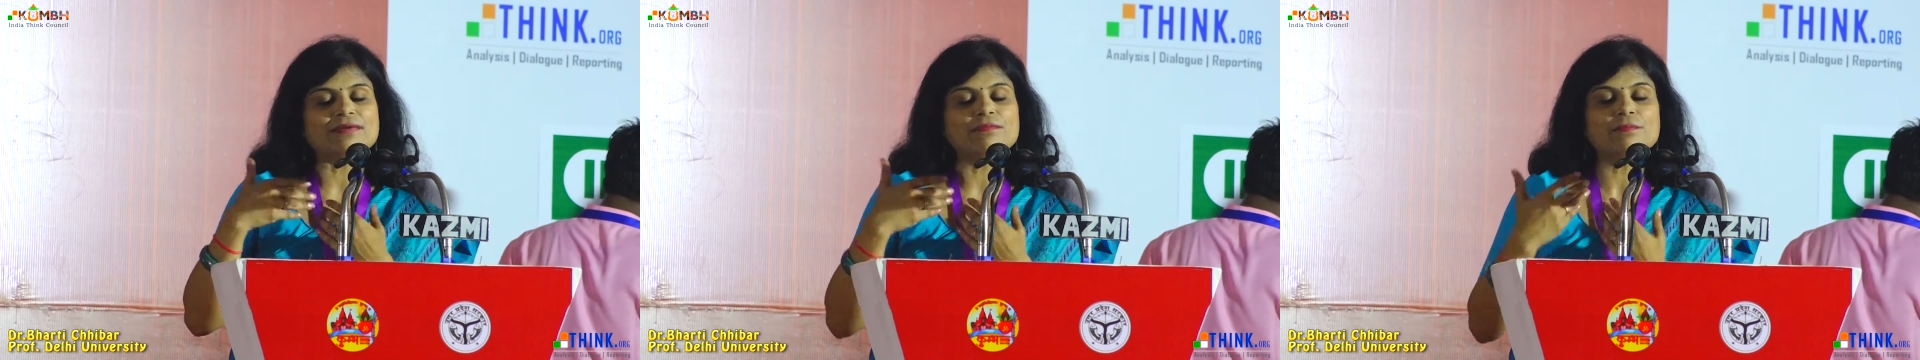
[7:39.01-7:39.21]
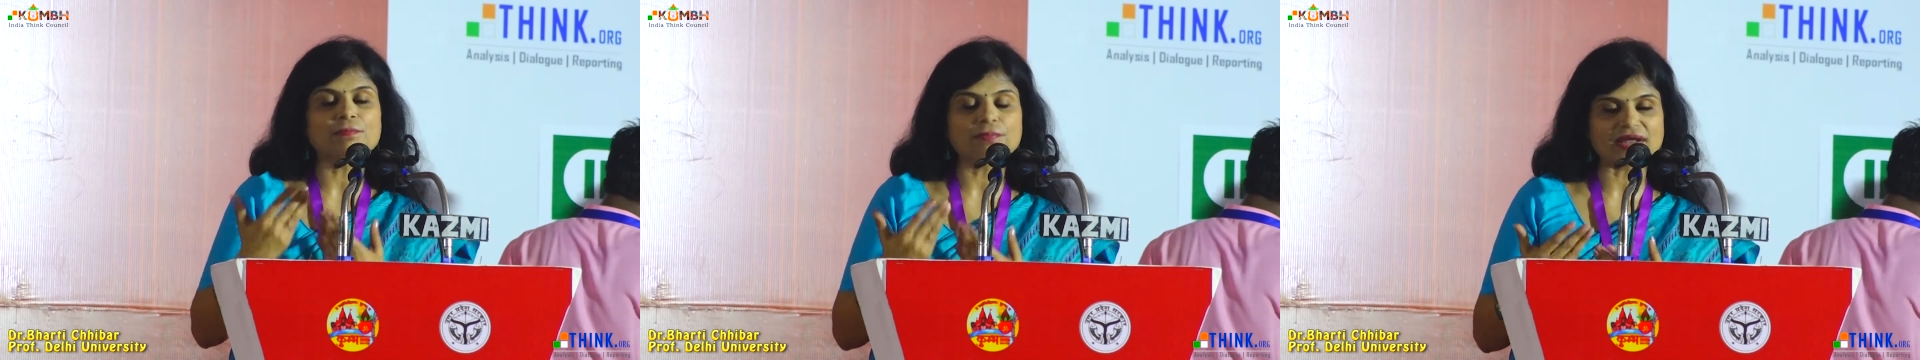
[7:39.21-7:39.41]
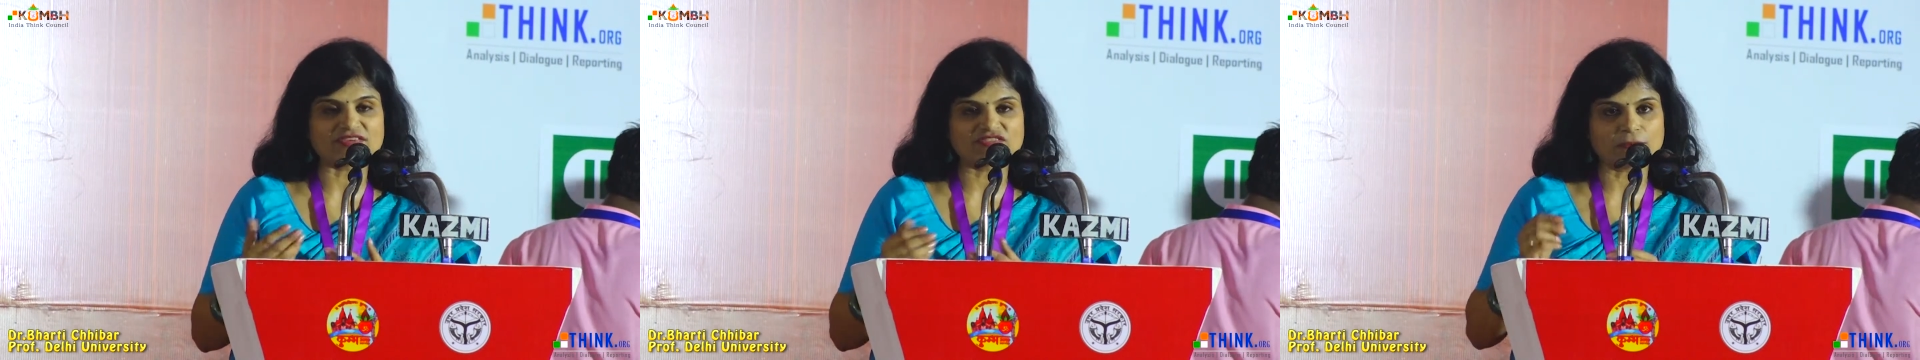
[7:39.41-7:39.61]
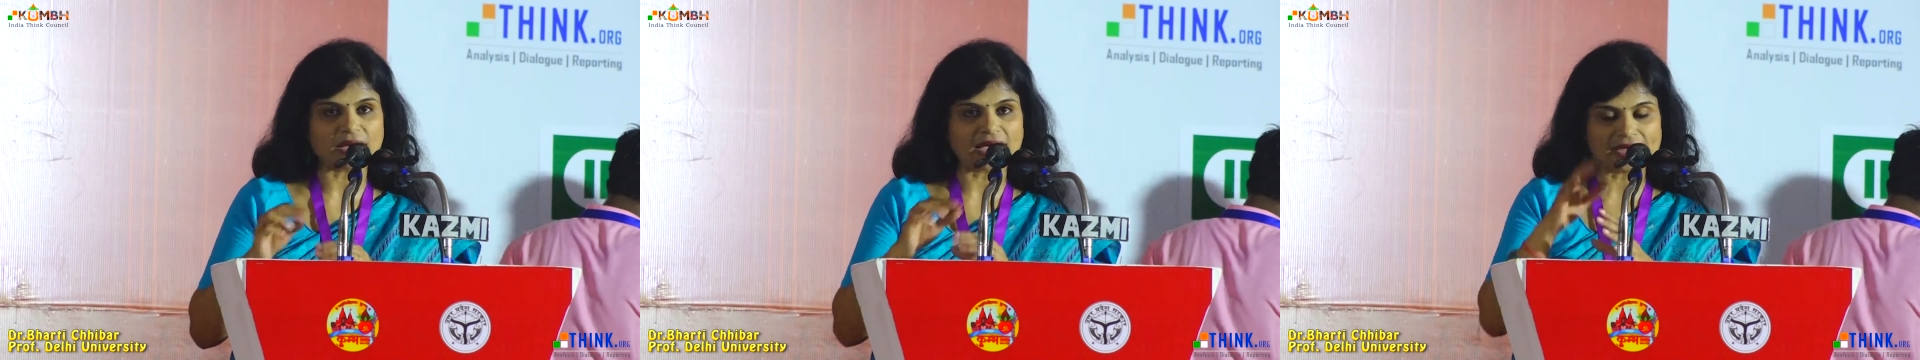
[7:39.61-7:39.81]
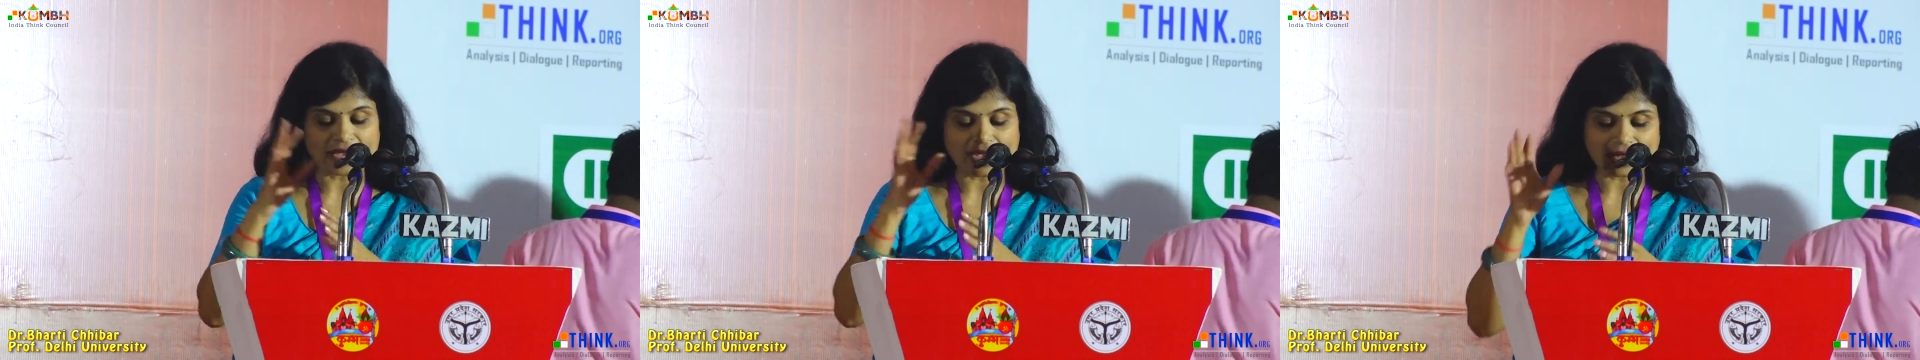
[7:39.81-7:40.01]
impressed
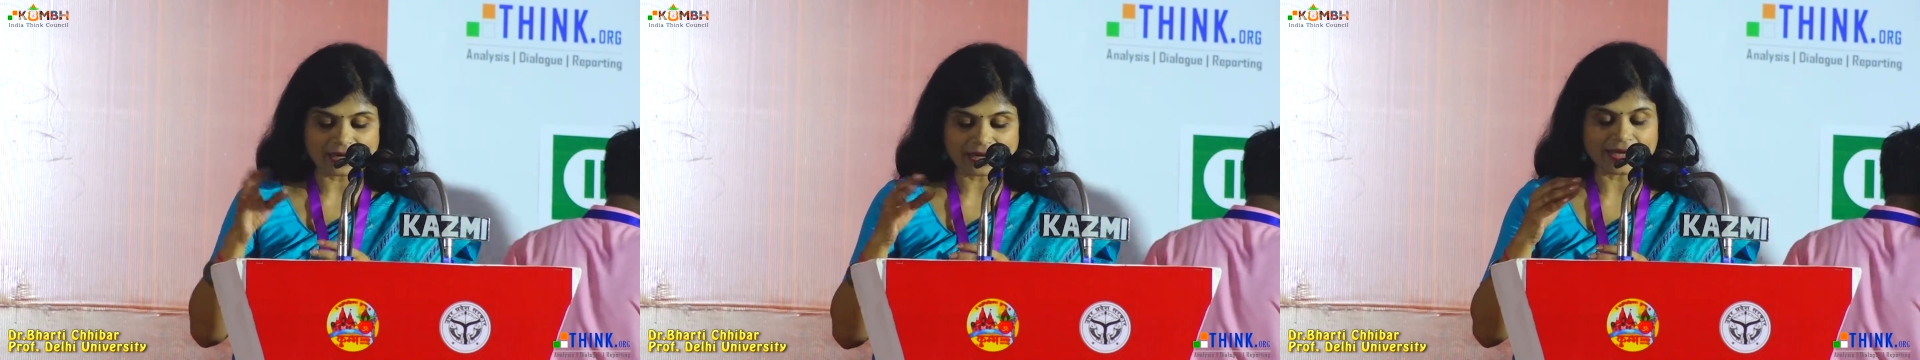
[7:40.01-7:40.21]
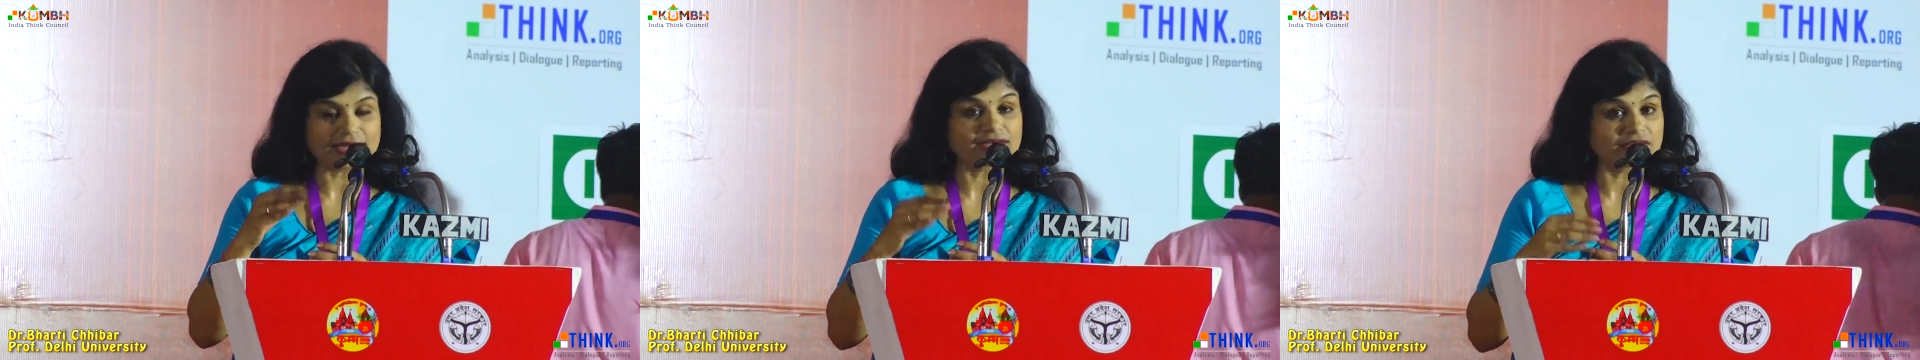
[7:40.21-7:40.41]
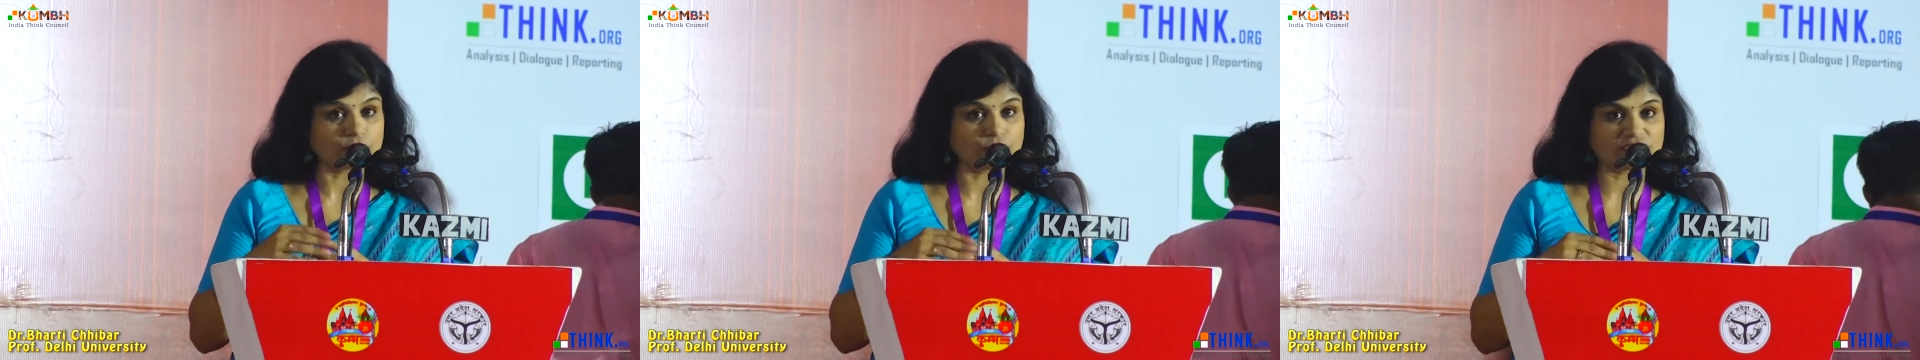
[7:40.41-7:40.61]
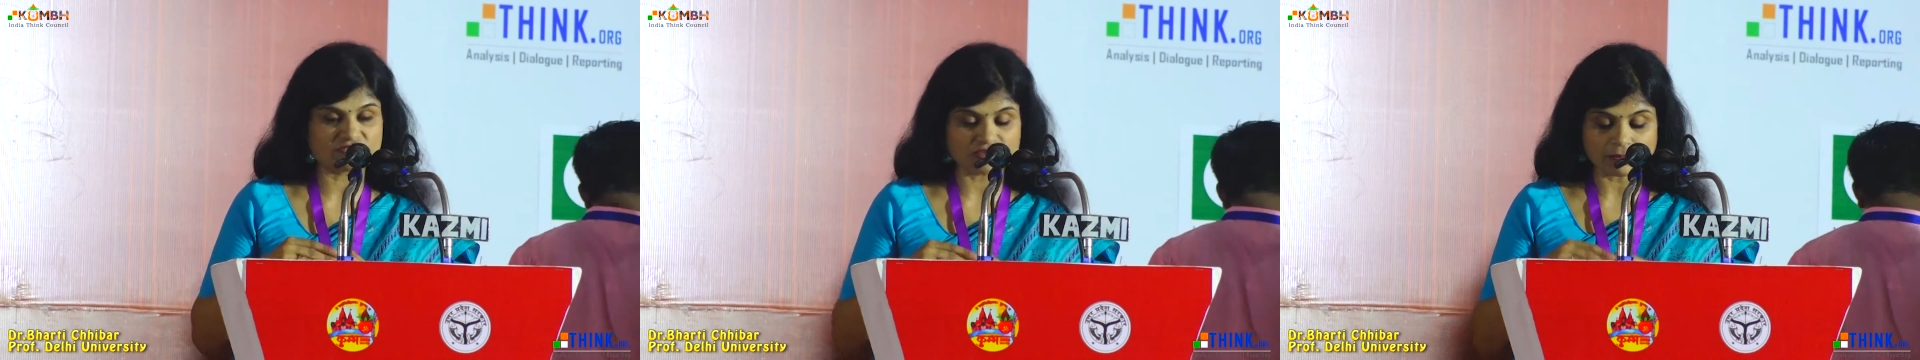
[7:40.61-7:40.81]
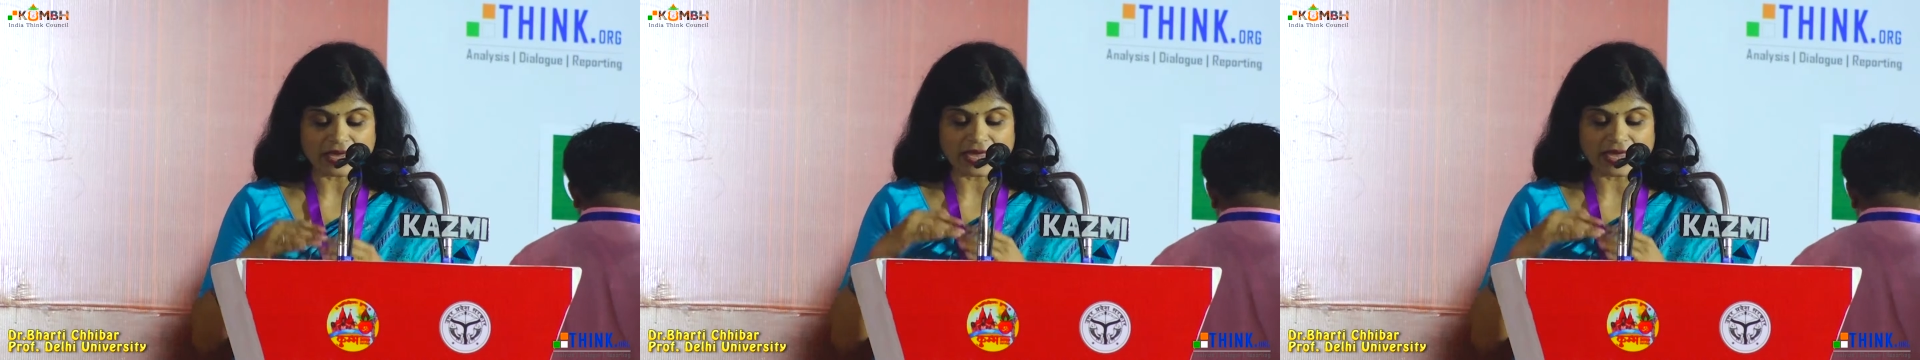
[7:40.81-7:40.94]
by our collectivism